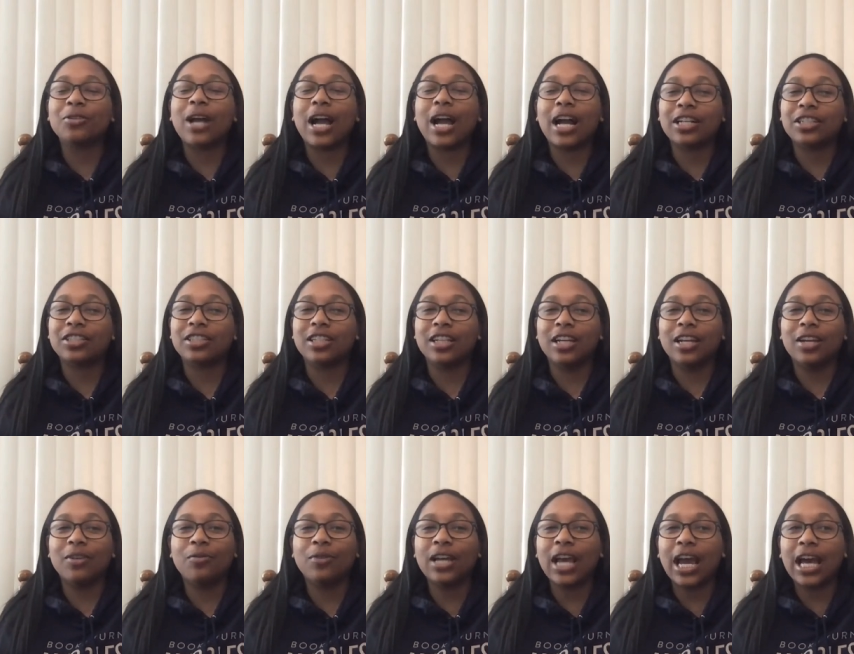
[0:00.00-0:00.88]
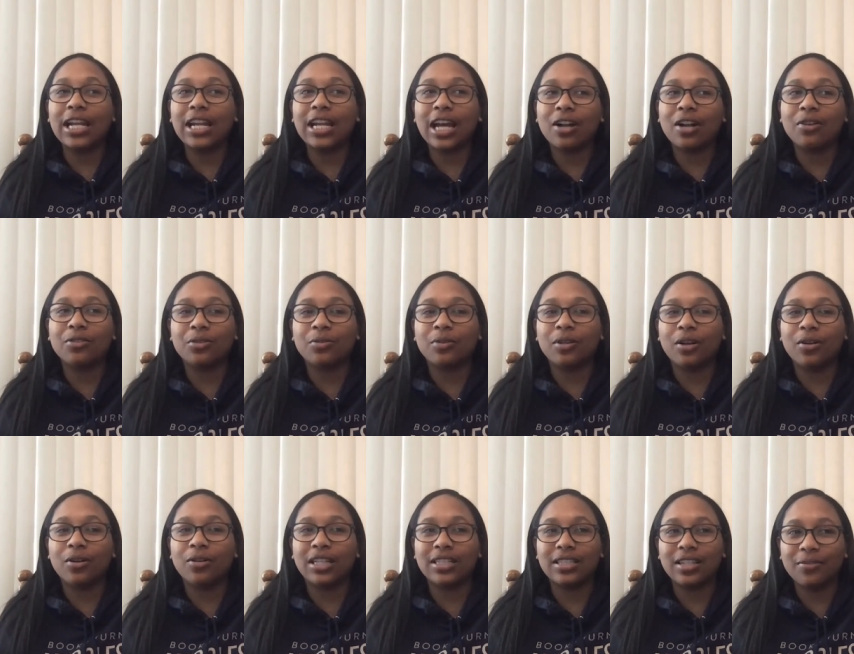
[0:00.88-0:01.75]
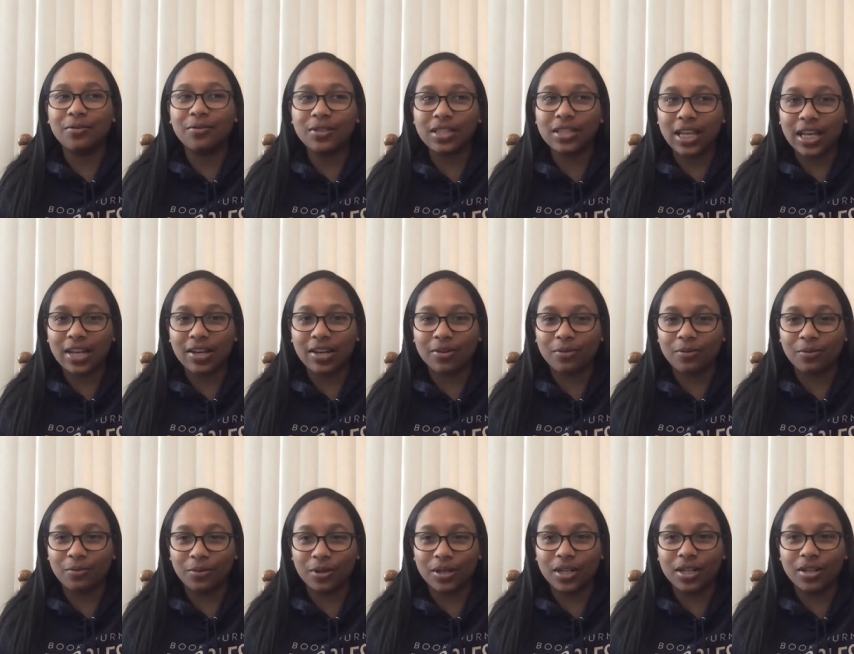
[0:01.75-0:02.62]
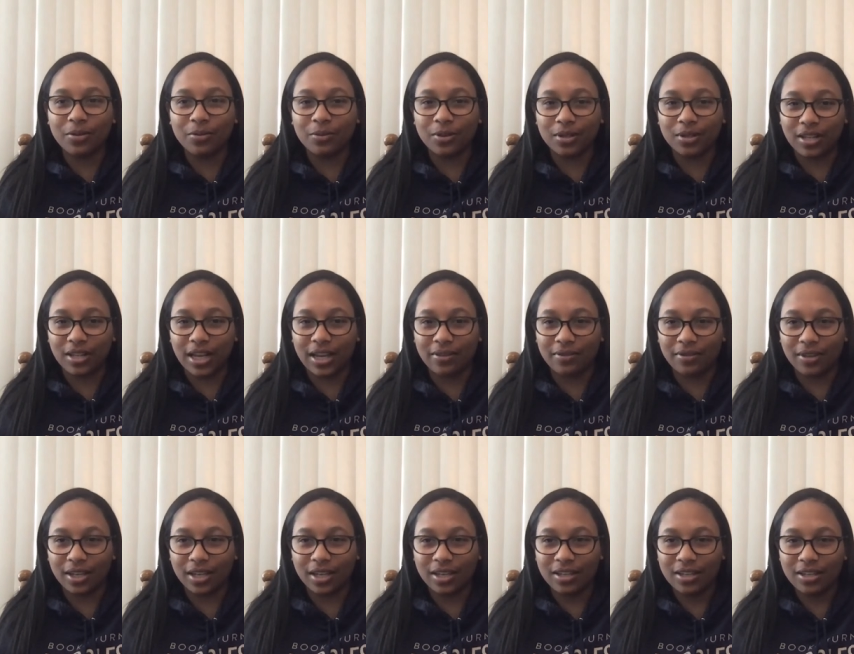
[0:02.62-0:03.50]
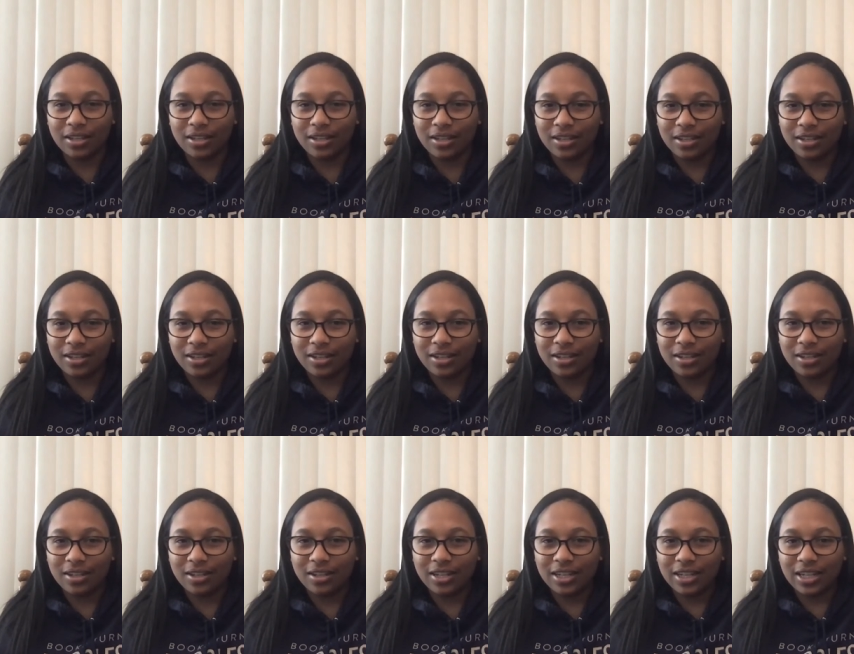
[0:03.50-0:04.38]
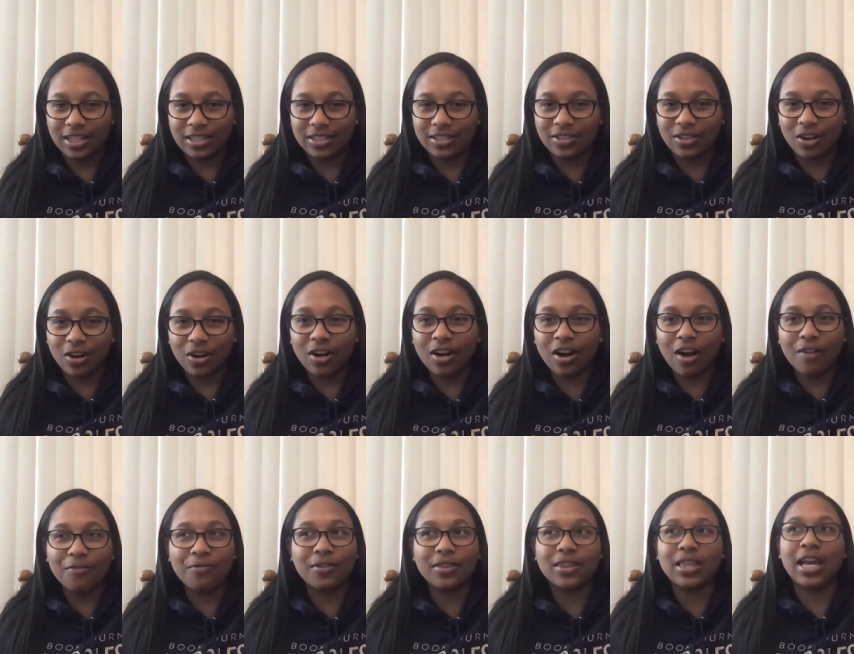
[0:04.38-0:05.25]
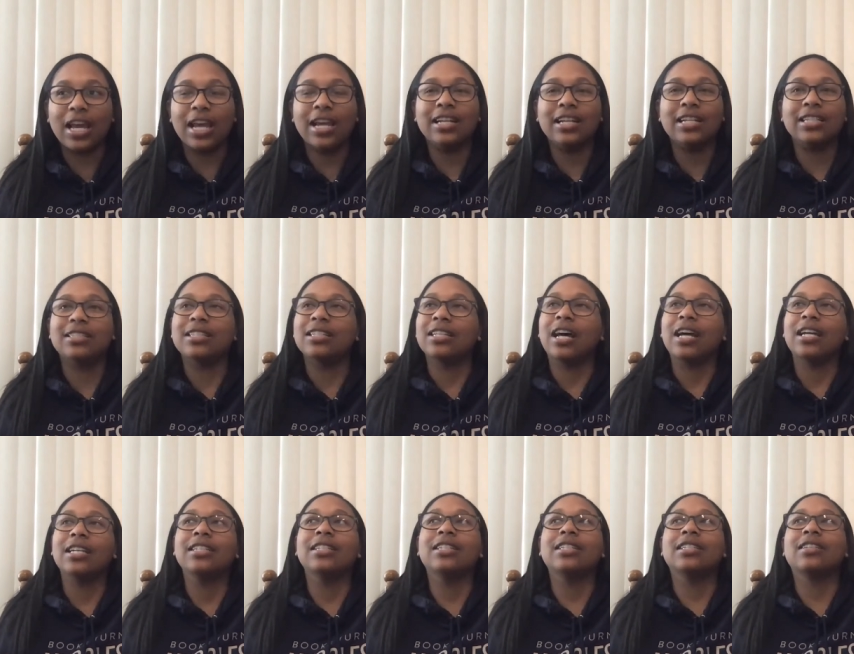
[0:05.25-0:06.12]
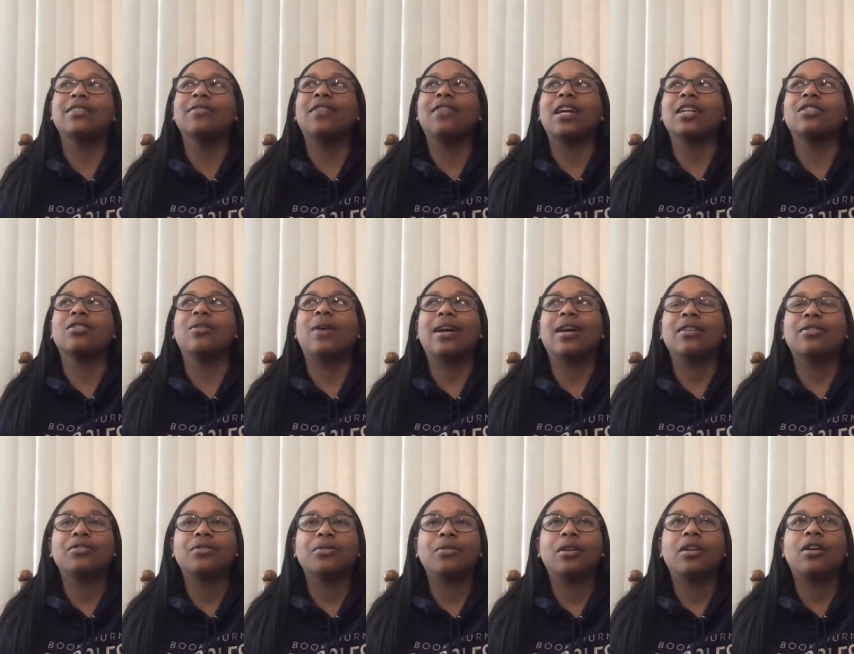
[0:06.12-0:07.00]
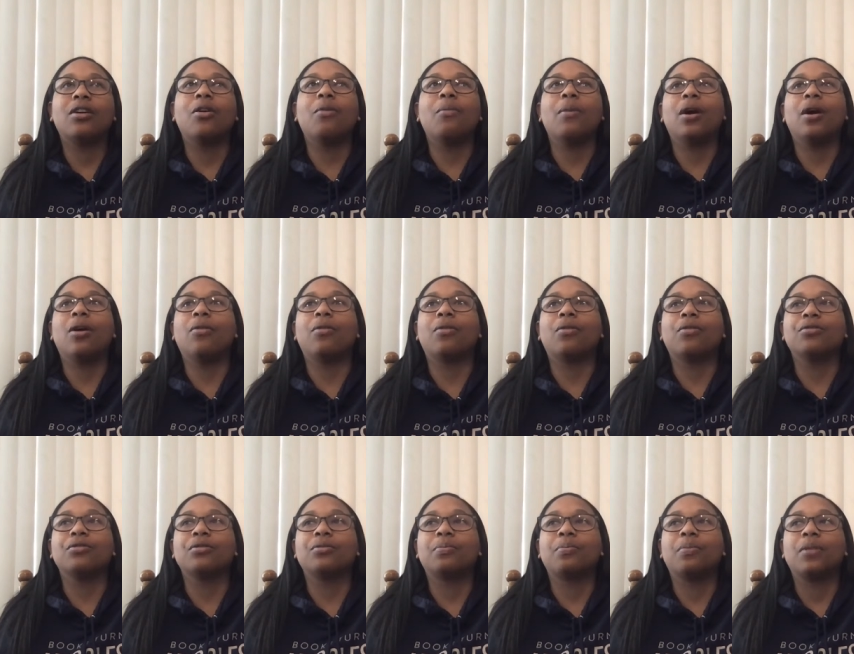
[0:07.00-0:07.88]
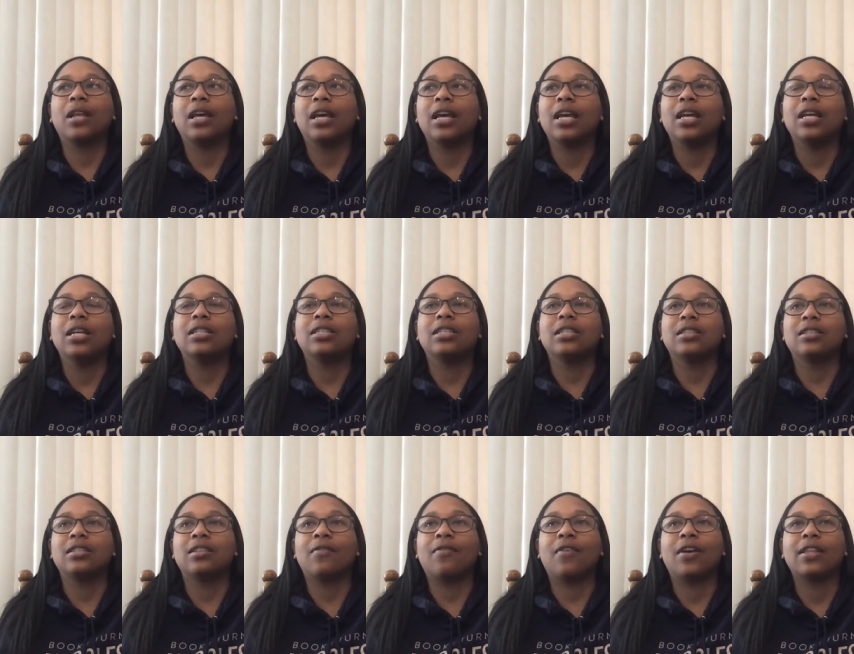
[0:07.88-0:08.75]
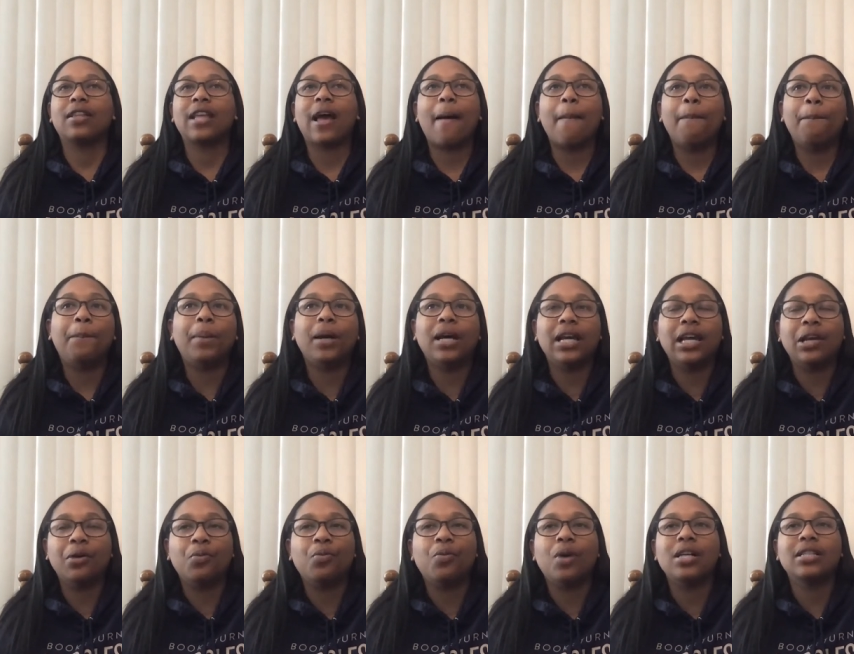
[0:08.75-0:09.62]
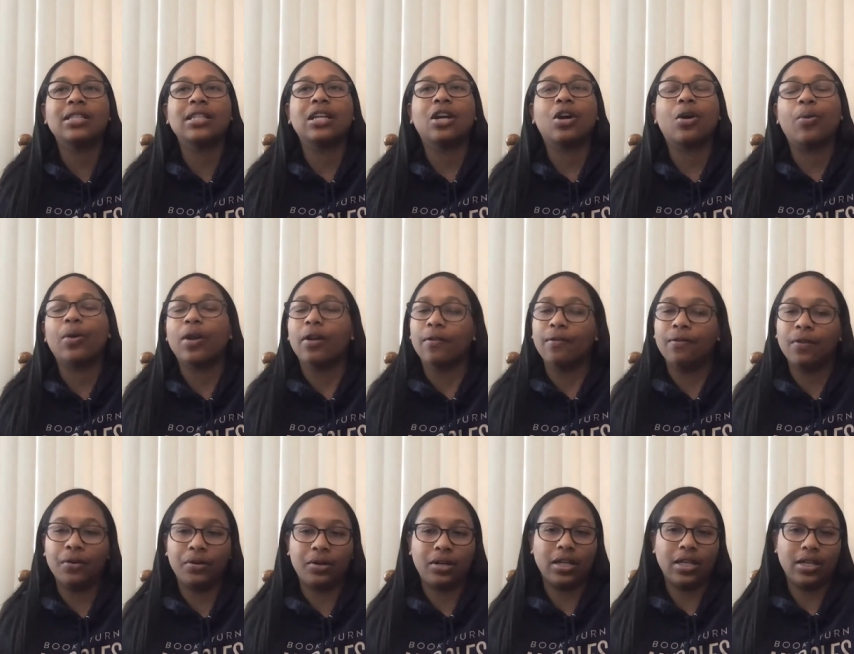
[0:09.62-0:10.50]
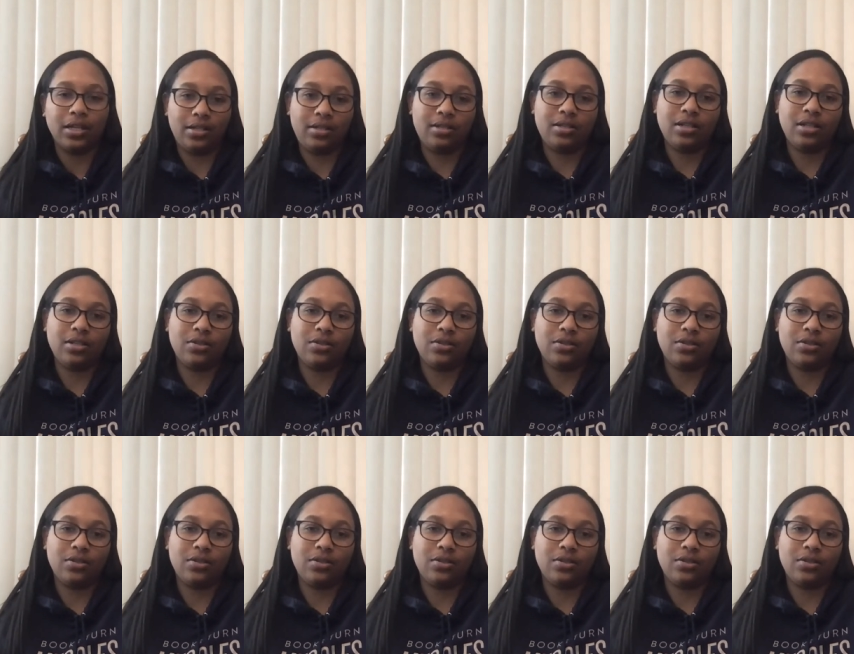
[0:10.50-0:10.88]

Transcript: Actually, we had 90210. That stuff was like real, real heavy. Yeah. Started off with the 80s and 90s of like no, I know 90210, Melrose Place, and stuff like that. But it wasn't queer focused.